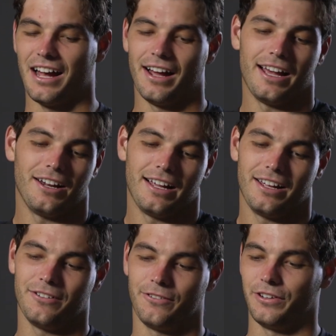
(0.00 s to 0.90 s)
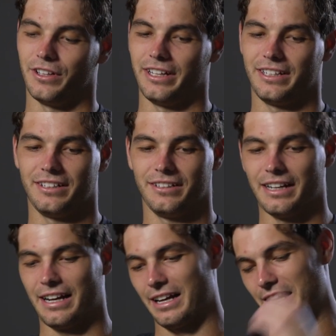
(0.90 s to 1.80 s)
I didn't feel like
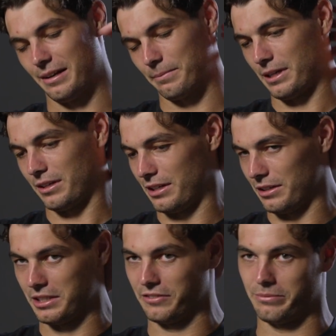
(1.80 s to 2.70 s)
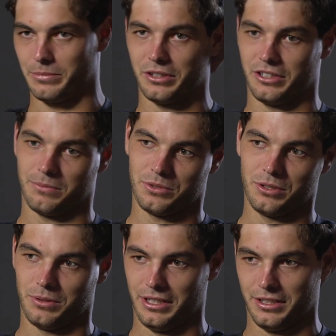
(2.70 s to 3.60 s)
I mean I'll give he
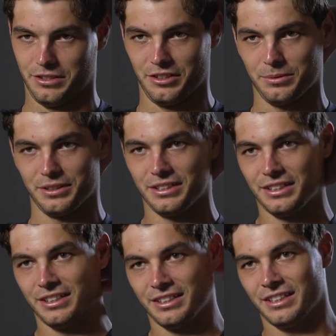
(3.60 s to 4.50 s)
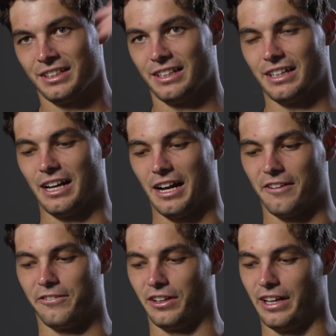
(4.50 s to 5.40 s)
gets here, but I
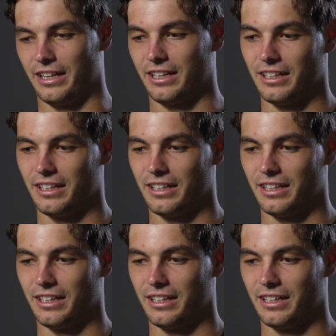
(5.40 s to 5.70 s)
feel like